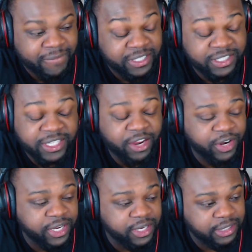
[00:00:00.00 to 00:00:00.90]

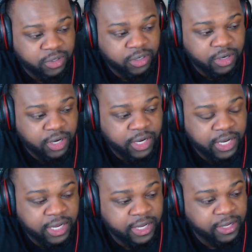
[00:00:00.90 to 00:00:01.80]
Scary
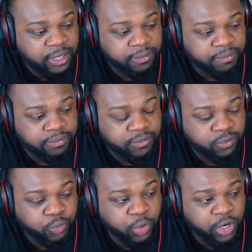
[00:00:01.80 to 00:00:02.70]
uh,
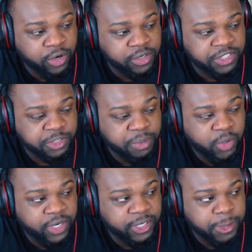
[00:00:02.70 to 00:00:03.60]
words
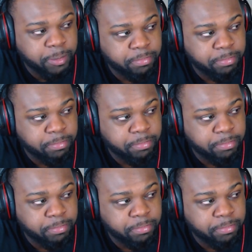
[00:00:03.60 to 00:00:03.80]
spoken.